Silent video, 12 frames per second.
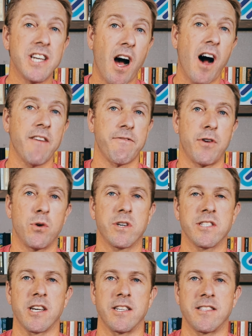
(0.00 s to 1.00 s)
not
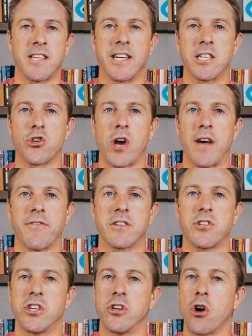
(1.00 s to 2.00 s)
focus on sending
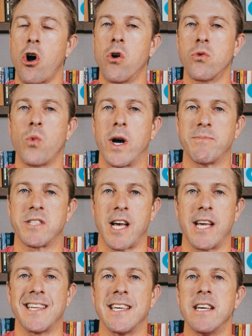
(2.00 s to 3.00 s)
traffic to your own
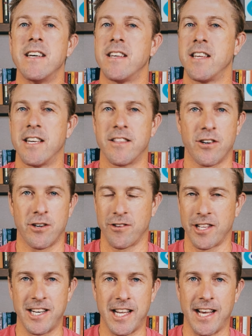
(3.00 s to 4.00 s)
website in the
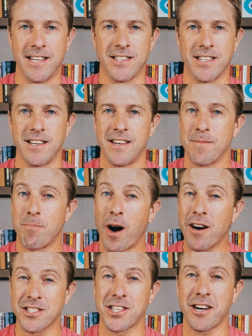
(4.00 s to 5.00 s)
early days.
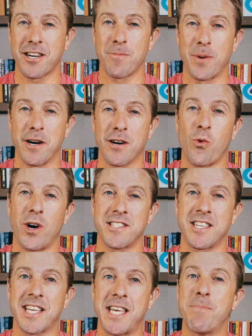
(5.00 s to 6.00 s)
Mark Zuckerberg
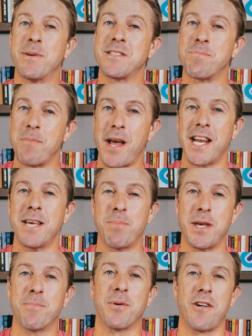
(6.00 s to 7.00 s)
wants to keep as many
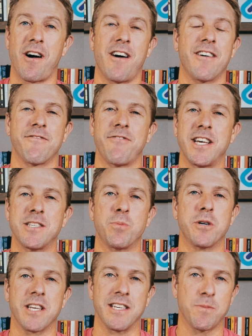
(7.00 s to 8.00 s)
people on
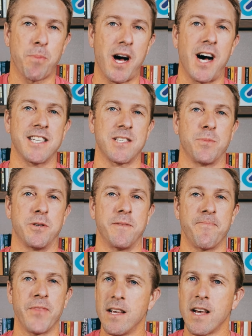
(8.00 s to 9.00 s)
Facebook as
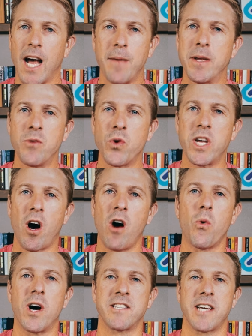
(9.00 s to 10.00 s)
possible. I mean, we
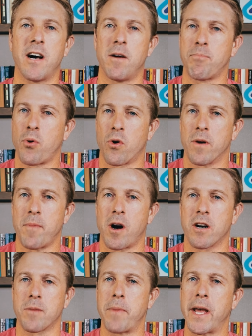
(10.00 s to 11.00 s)
all want to help poor
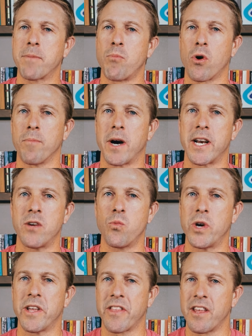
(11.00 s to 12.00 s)
Mark make more money
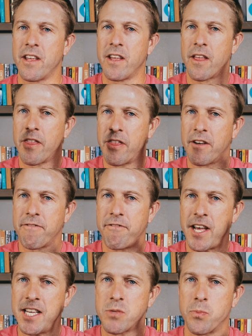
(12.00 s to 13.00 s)
with the
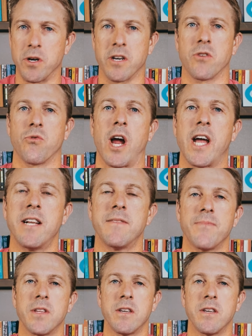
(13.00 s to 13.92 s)
Facebook, right?